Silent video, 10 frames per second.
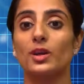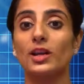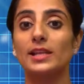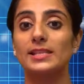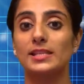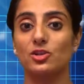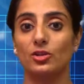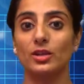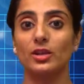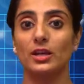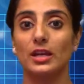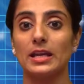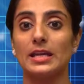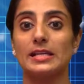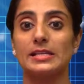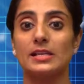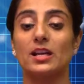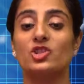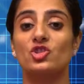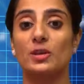consider is
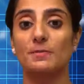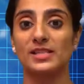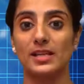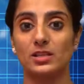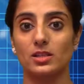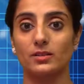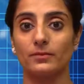chipset.